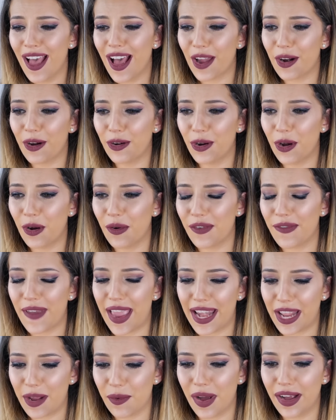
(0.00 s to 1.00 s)
I don't know if
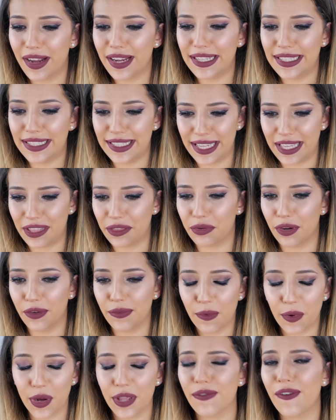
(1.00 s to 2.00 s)
anyone could sit
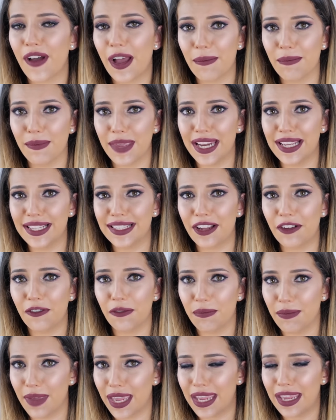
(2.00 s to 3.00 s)
through 45 minutes
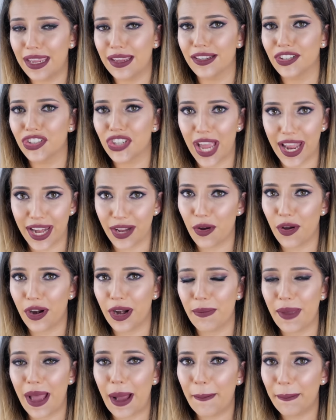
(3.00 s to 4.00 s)
of me chatting on
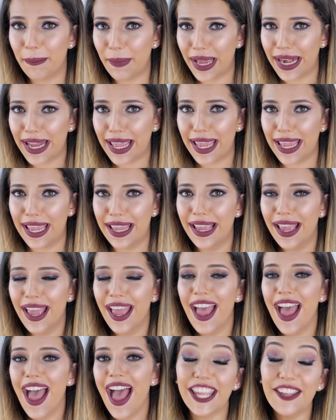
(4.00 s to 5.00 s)
about money.
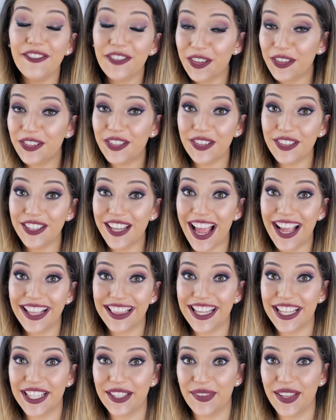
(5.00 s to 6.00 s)
If you do like
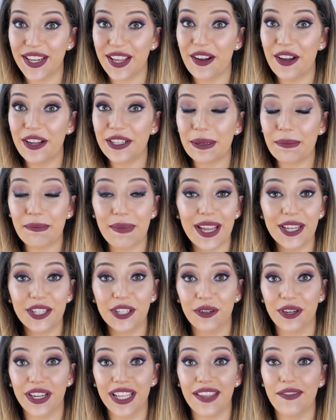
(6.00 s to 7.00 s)
these videos, make
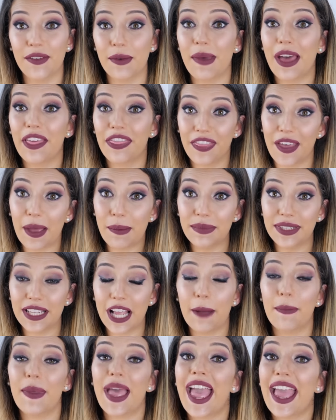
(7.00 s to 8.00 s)
sure to give them a thumbs
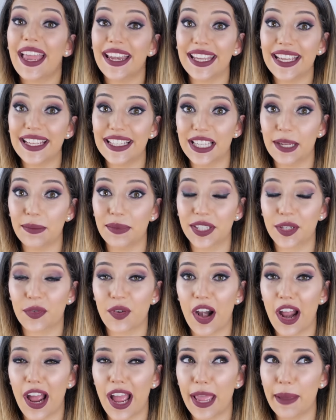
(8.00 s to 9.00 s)
up and hit
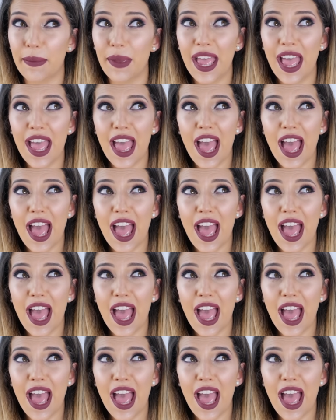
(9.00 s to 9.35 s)
subscribe.